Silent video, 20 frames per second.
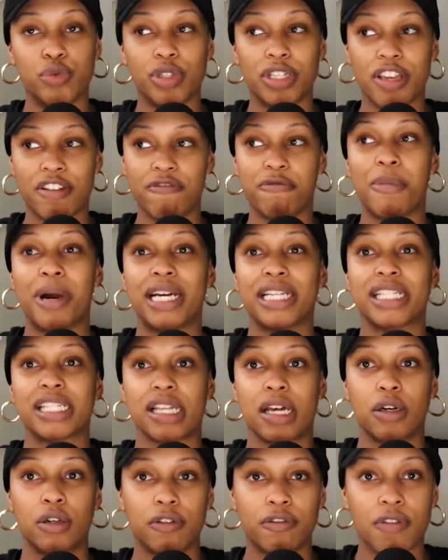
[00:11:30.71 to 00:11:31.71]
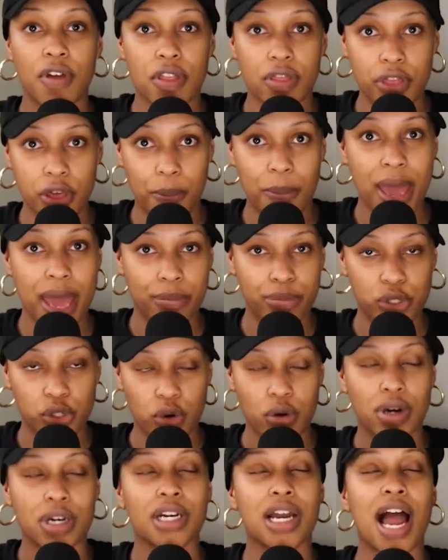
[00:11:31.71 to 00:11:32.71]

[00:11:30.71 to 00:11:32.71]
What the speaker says: give myself the pep talk.